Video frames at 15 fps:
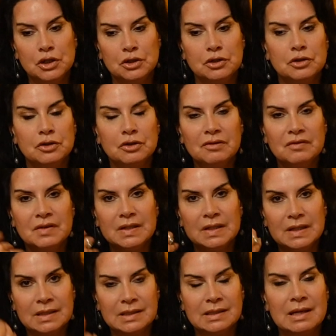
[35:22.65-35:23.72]
the servant
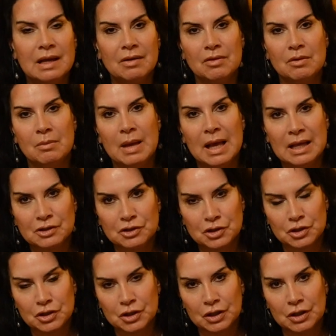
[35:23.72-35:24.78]
is now the
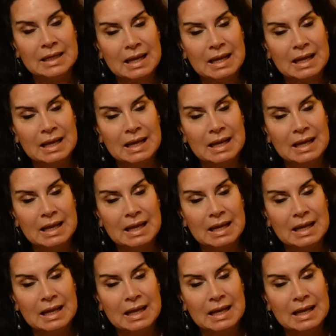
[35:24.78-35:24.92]
master.